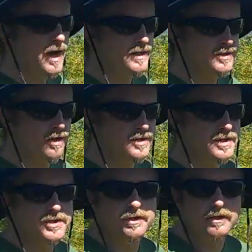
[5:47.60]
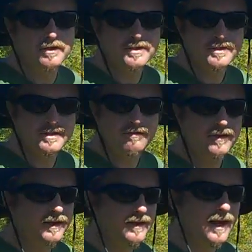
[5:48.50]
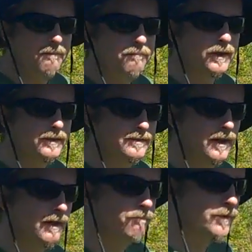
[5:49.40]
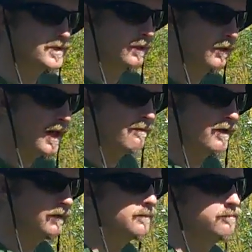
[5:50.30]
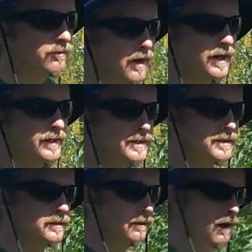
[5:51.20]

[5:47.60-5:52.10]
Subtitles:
high in starches, sugars, and stuff like that. But there's a lot of heirloom varieties.